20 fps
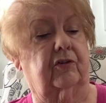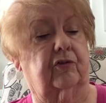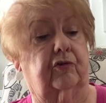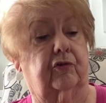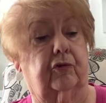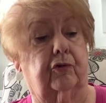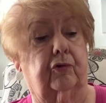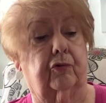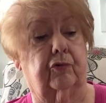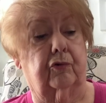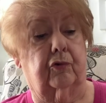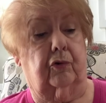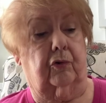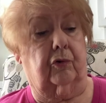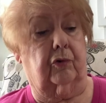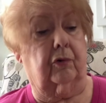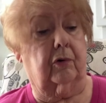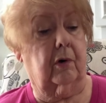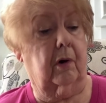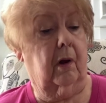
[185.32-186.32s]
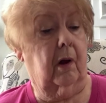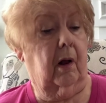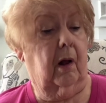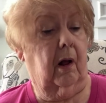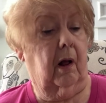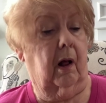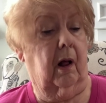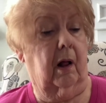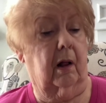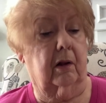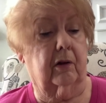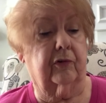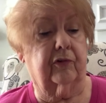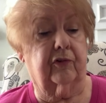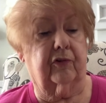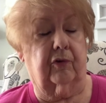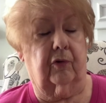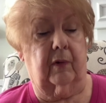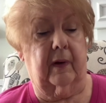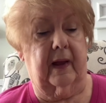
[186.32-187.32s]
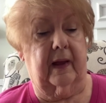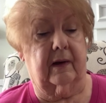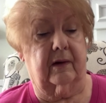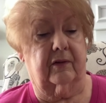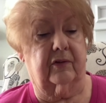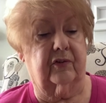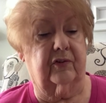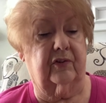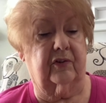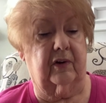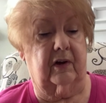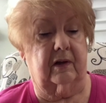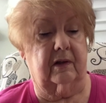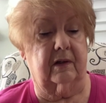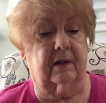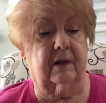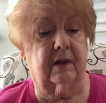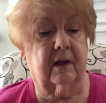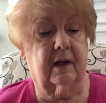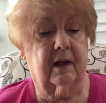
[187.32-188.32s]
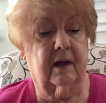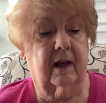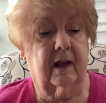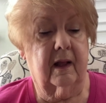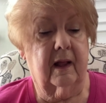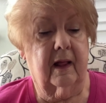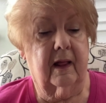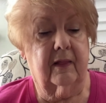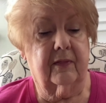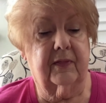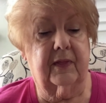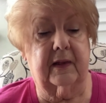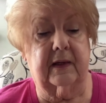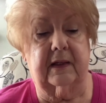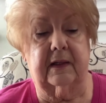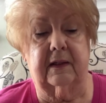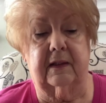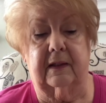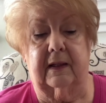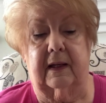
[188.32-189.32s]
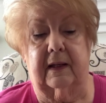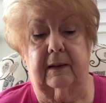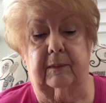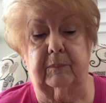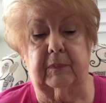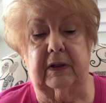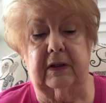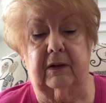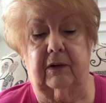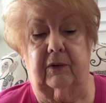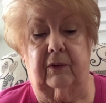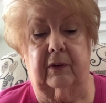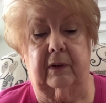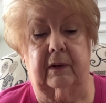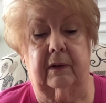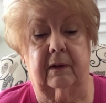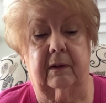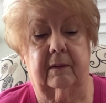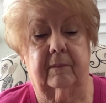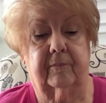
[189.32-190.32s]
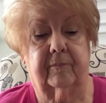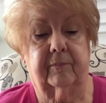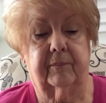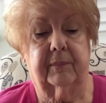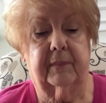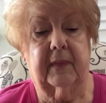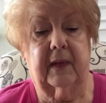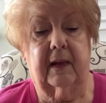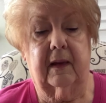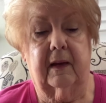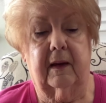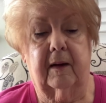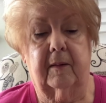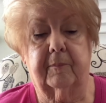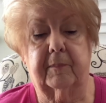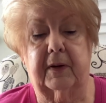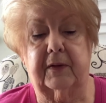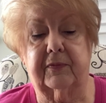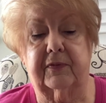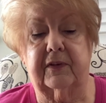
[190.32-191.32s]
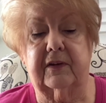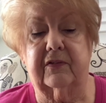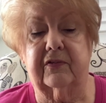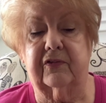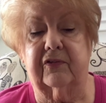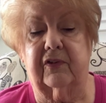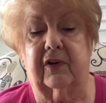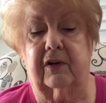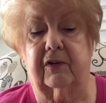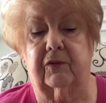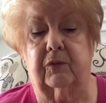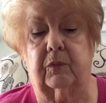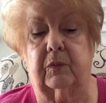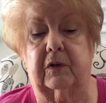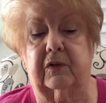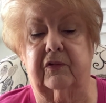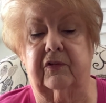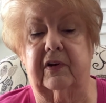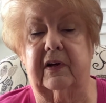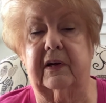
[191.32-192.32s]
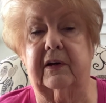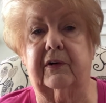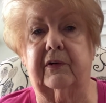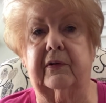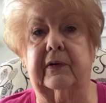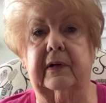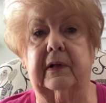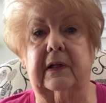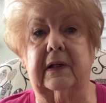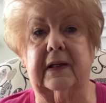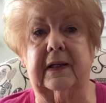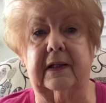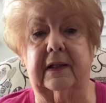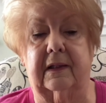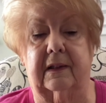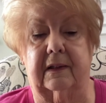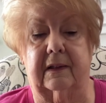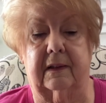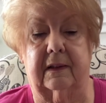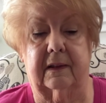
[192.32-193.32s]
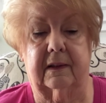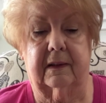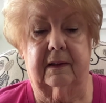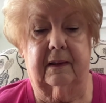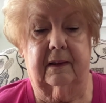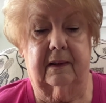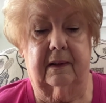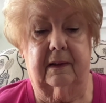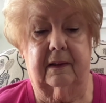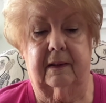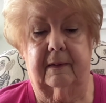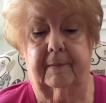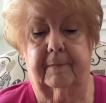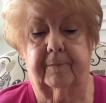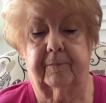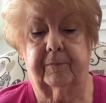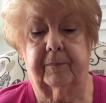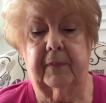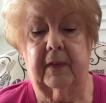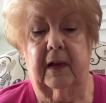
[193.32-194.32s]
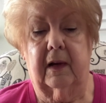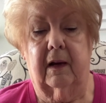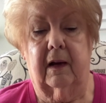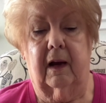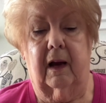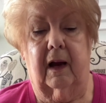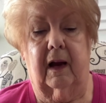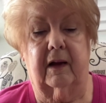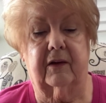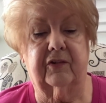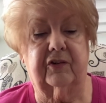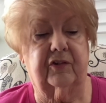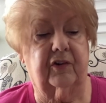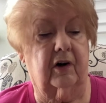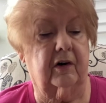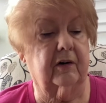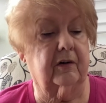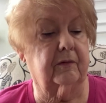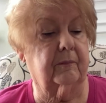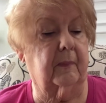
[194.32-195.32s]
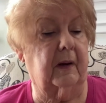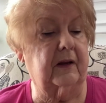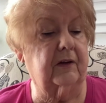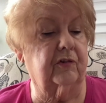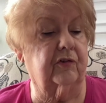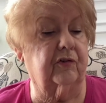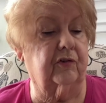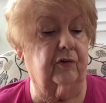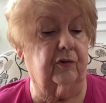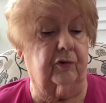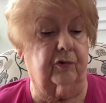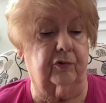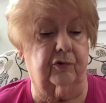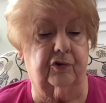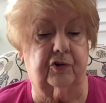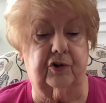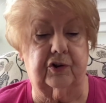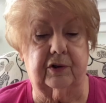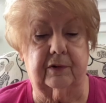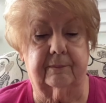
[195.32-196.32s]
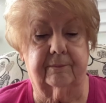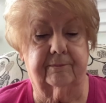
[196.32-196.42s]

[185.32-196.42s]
Junior also had a son that he named Harry, but this son was Harry Lynn. I started my search.